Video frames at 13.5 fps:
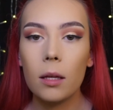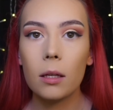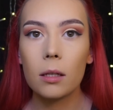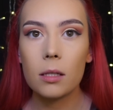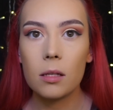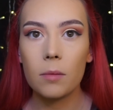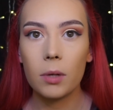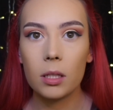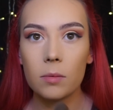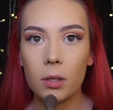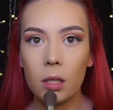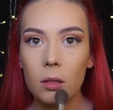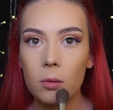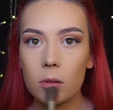because it makes my
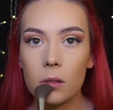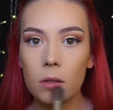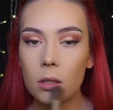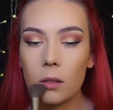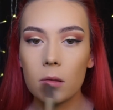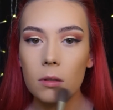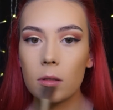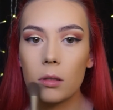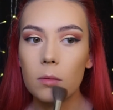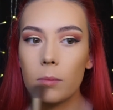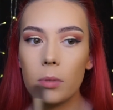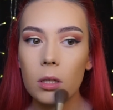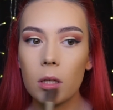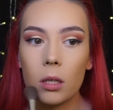lips look
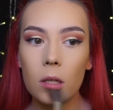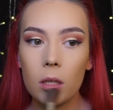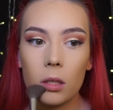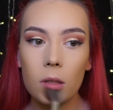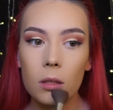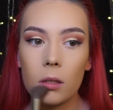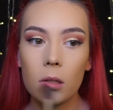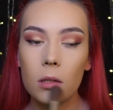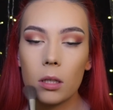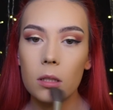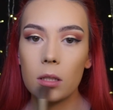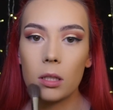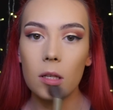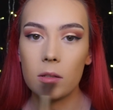bigger,
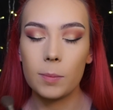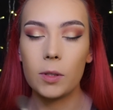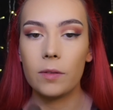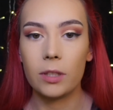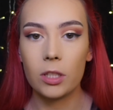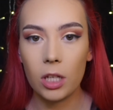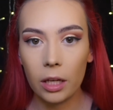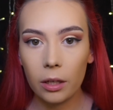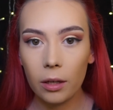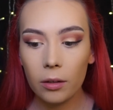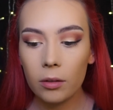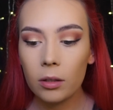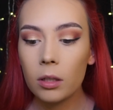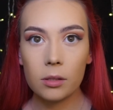because it gives more of a shadow.
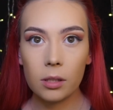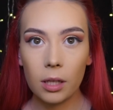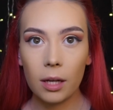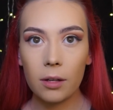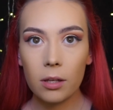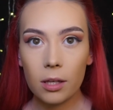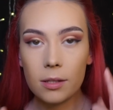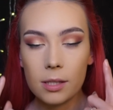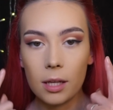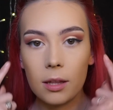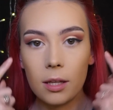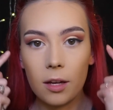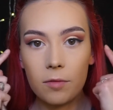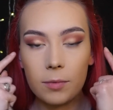So now you can see
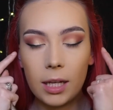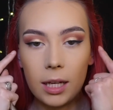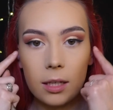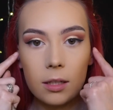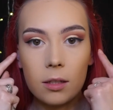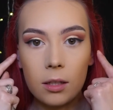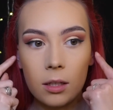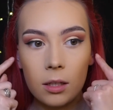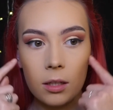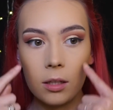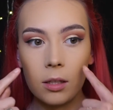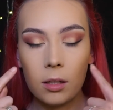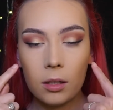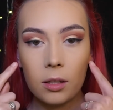that I've made,
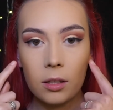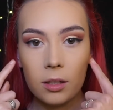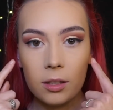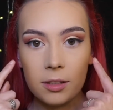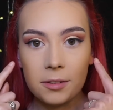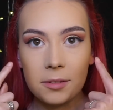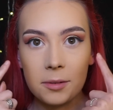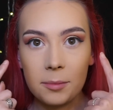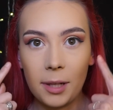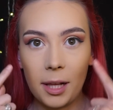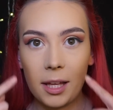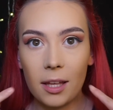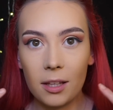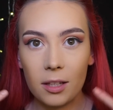
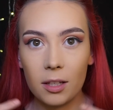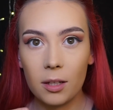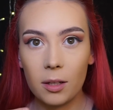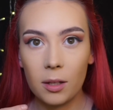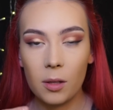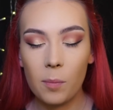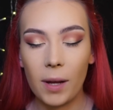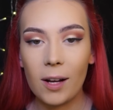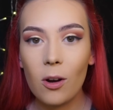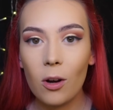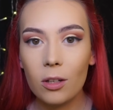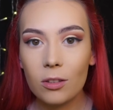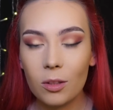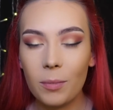like, my
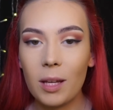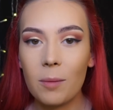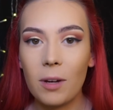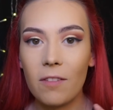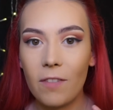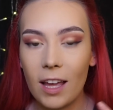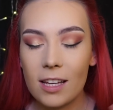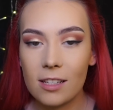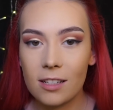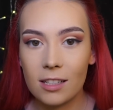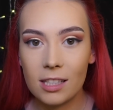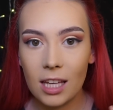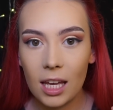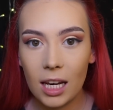contour make my face look
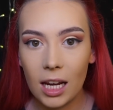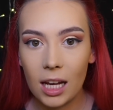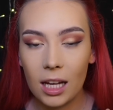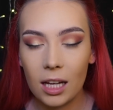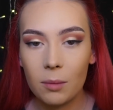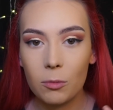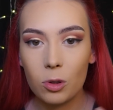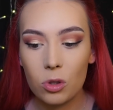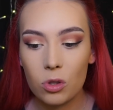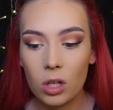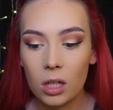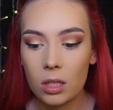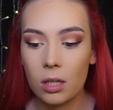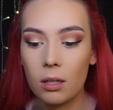skinnier, more
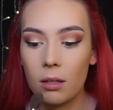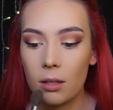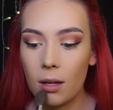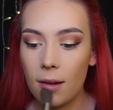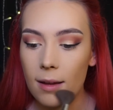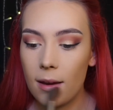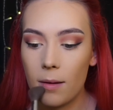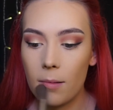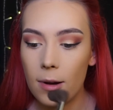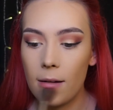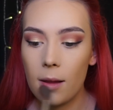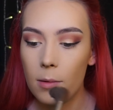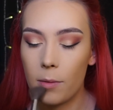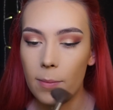structured, and my
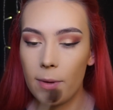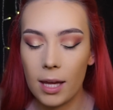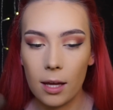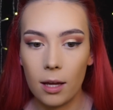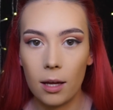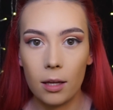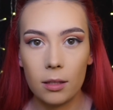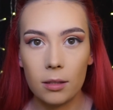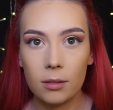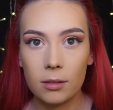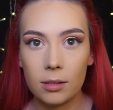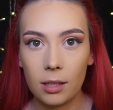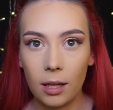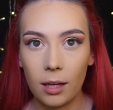lips bigger.
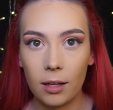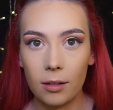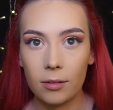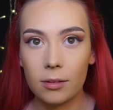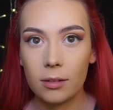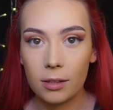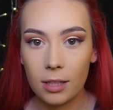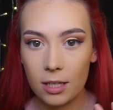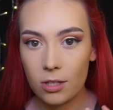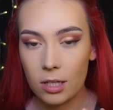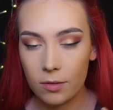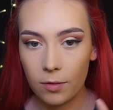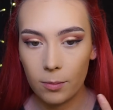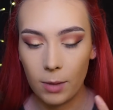So that's
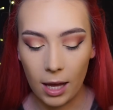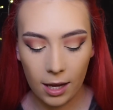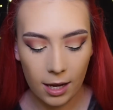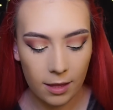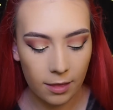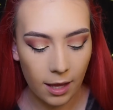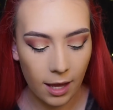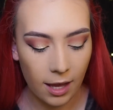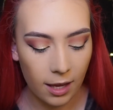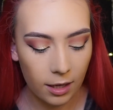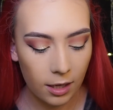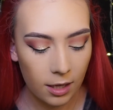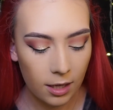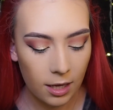just from that. And
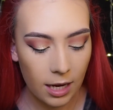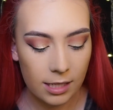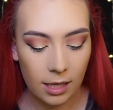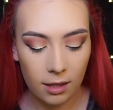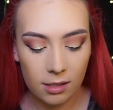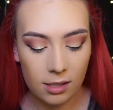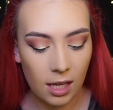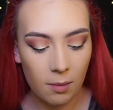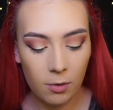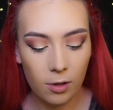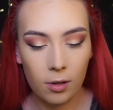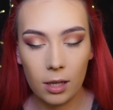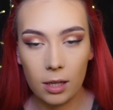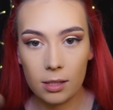then I take the same
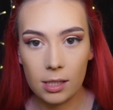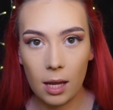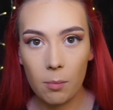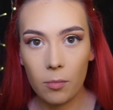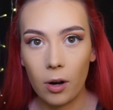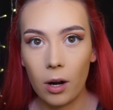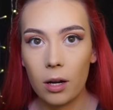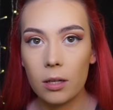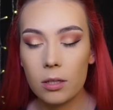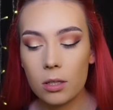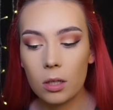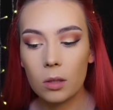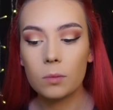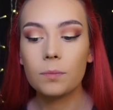Hoola, same
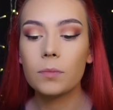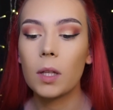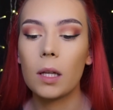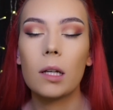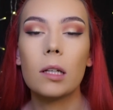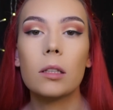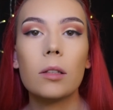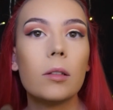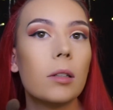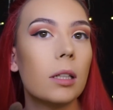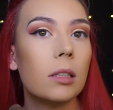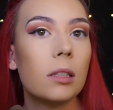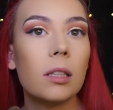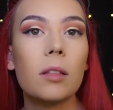brush, and I do
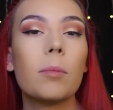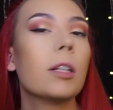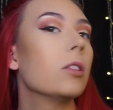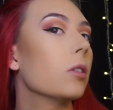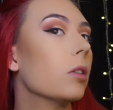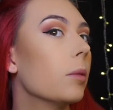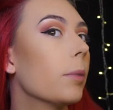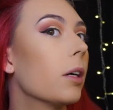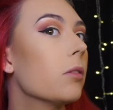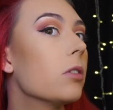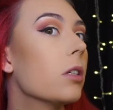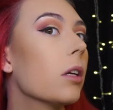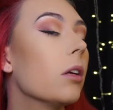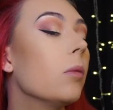underneath my jaw, but I'll
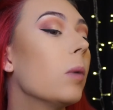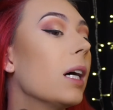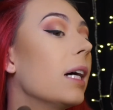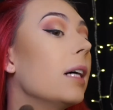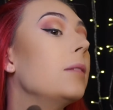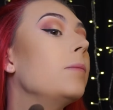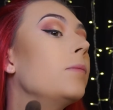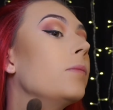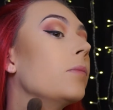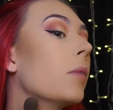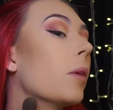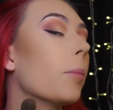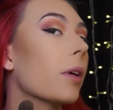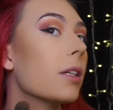show you where.
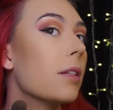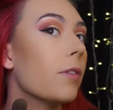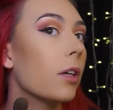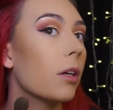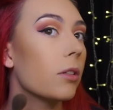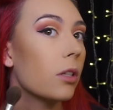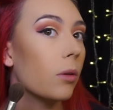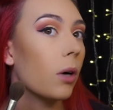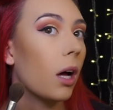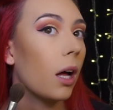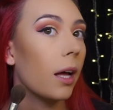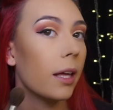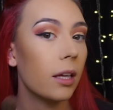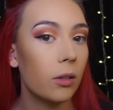Because if you're too
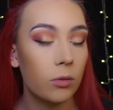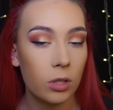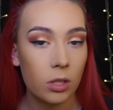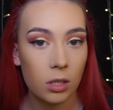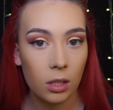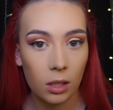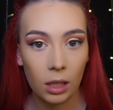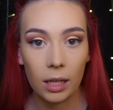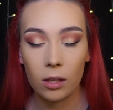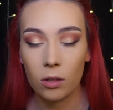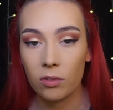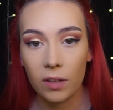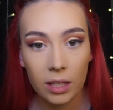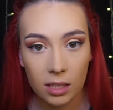high, it will just look like your
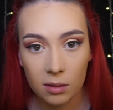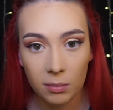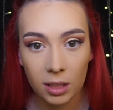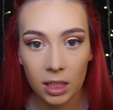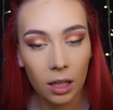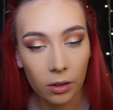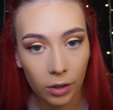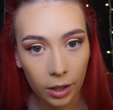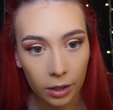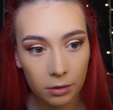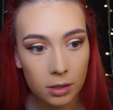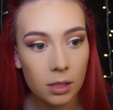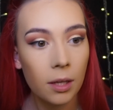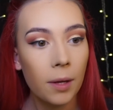face is muddy and gross.